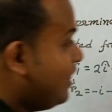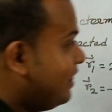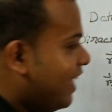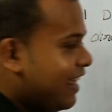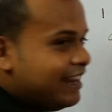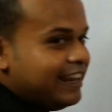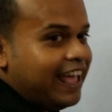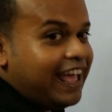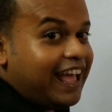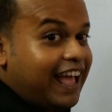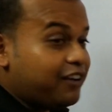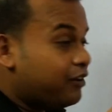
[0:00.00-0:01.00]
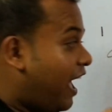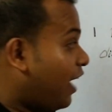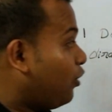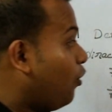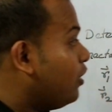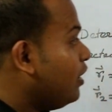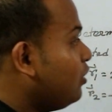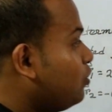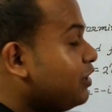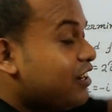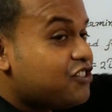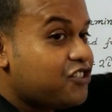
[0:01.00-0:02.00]
then according to
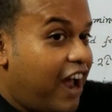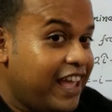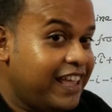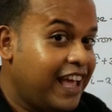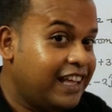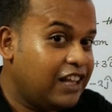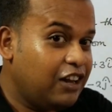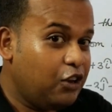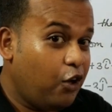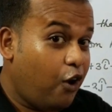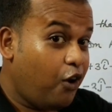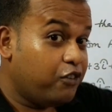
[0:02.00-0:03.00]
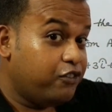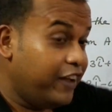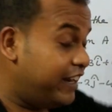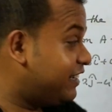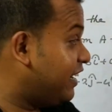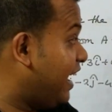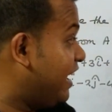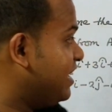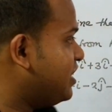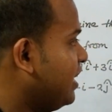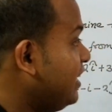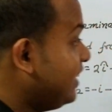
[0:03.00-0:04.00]
the triangle law of vector
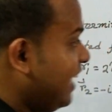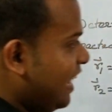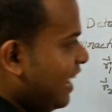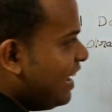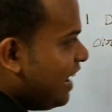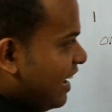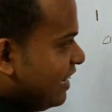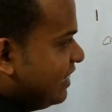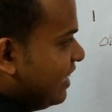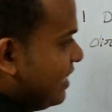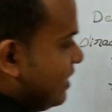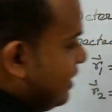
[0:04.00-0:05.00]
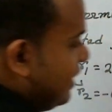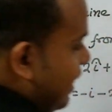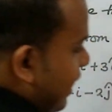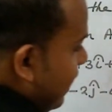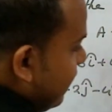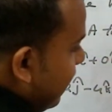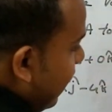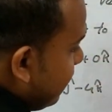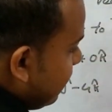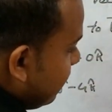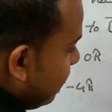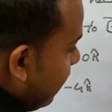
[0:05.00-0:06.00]
addition, can I write this,
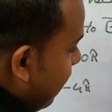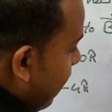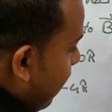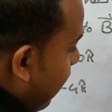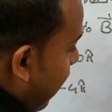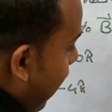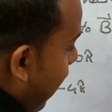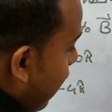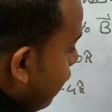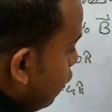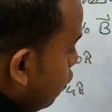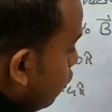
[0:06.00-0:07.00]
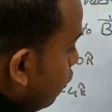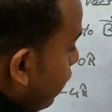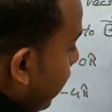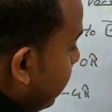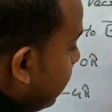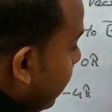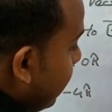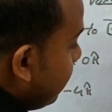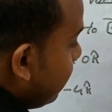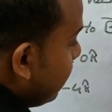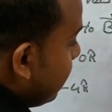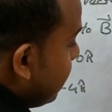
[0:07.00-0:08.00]
that R2
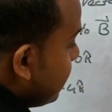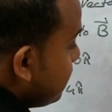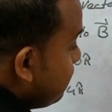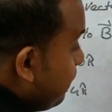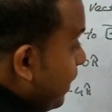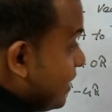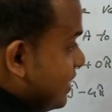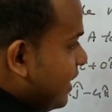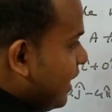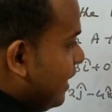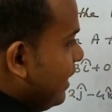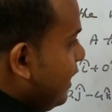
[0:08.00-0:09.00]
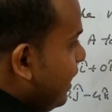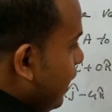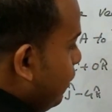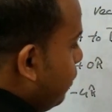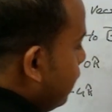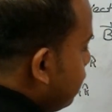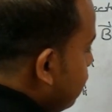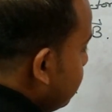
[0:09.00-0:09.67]
vector is basically equals